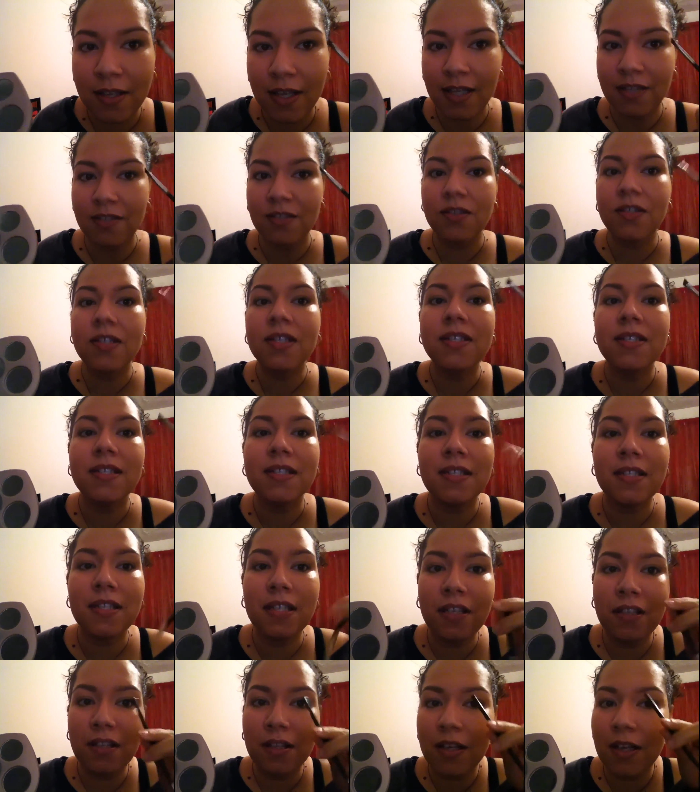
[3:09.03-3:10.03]
as you can
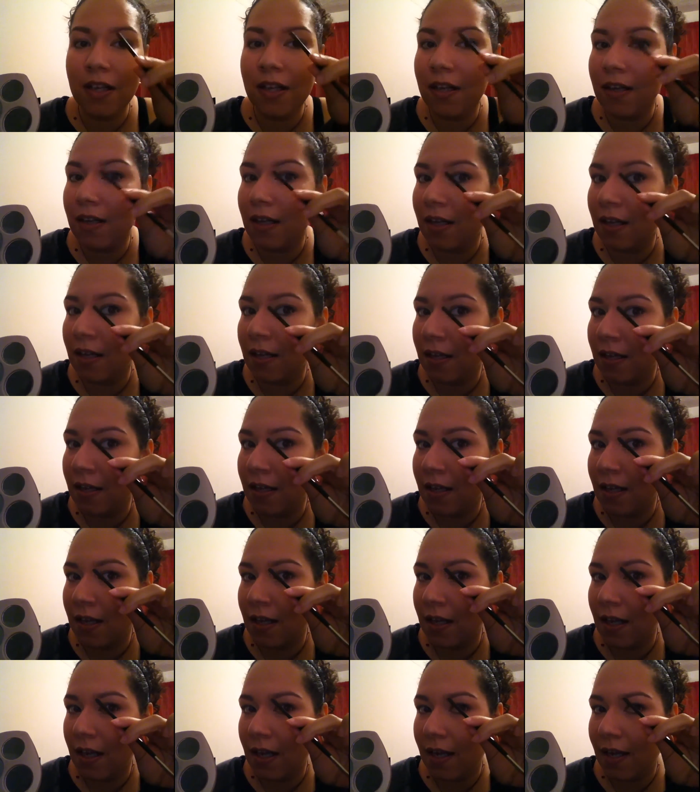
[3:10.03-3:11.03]
see,
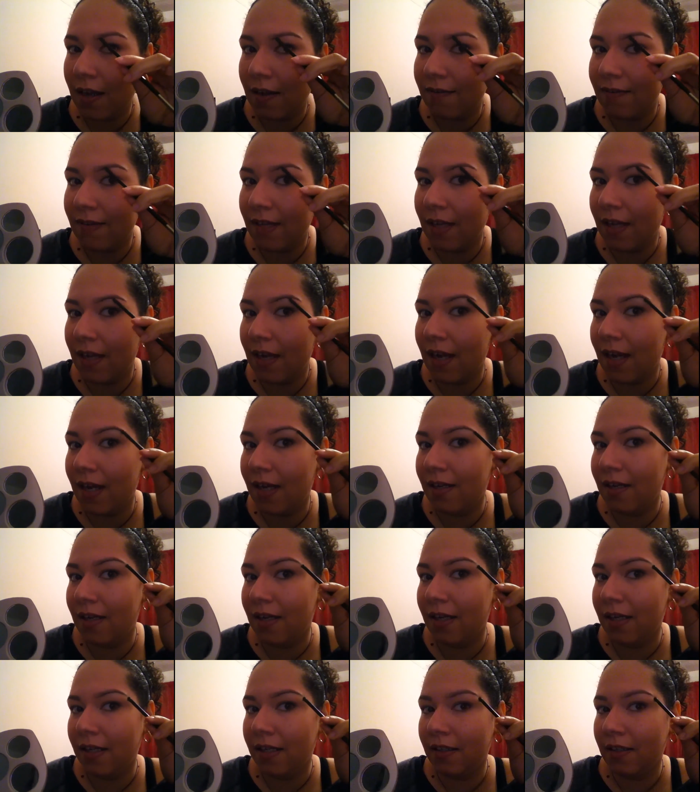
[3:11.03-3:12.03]
I have that
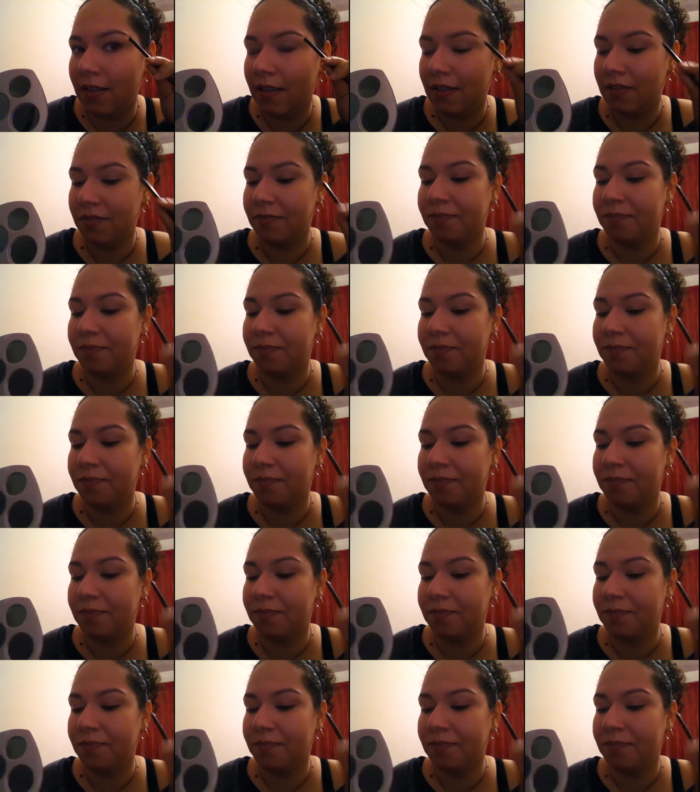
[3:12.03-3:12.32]
guideline.